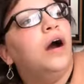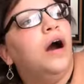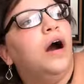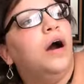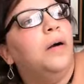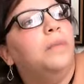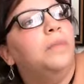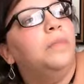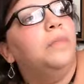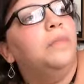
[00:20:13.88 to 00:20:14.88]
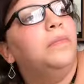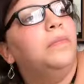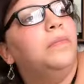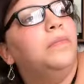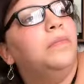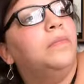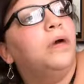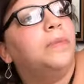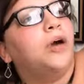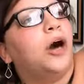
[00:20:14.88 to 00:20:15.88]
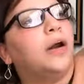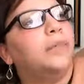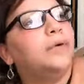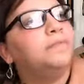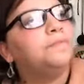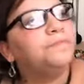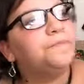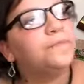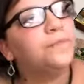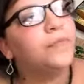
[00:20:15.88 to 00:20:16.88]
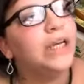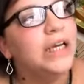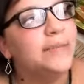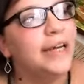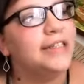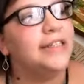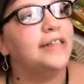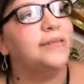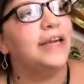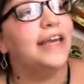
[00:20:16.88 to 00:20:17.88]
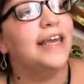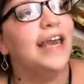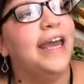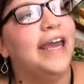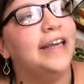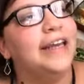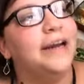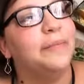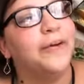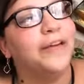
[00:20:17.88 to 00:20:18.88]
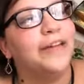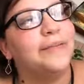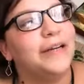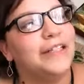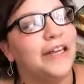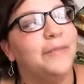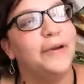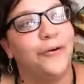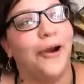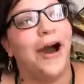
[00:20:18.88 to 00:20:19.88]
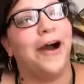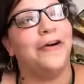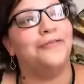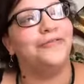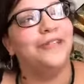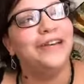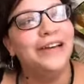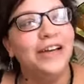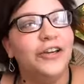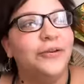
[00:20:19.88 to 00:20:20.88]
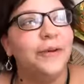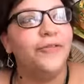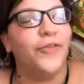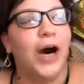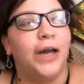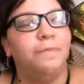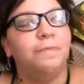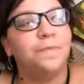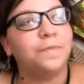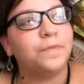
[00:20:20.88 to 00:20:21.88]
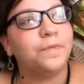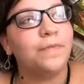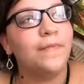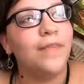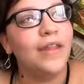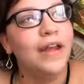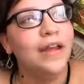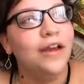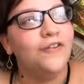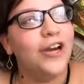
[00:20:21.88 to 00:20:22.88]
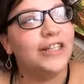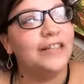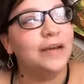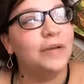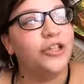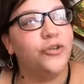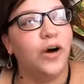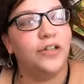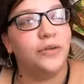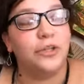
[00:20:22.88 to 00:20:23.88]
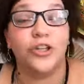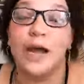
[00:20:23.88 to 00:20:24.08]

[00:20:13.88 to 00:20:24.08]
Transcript: I'm caught up. And it says, I mean, I can get up early, but it's going to be rough. You'll be fine. Freya says, I miss you all so much.